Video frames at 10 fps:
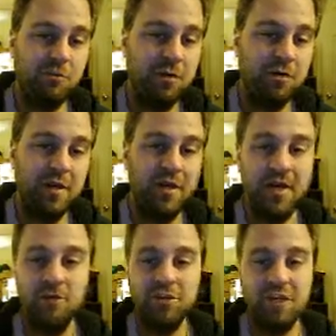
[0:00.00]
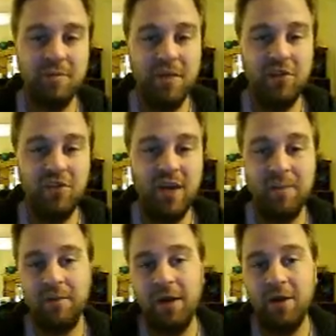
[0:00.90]
rune, which can be used to
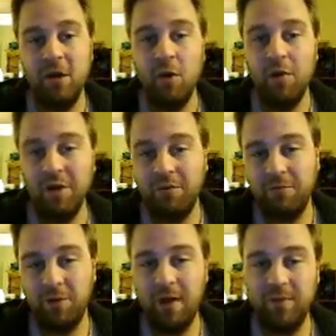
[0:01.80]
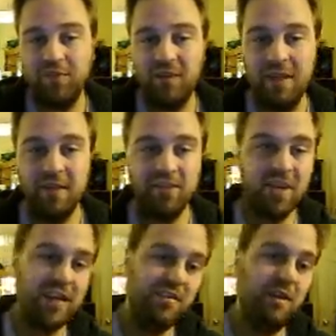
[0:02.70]
upgrade one of your 3 weapons. In this
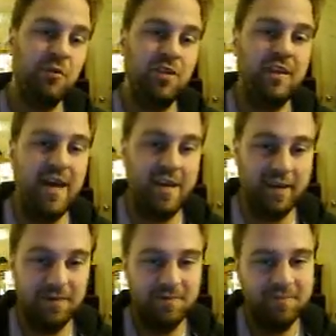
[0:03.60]
case, it was the dagger.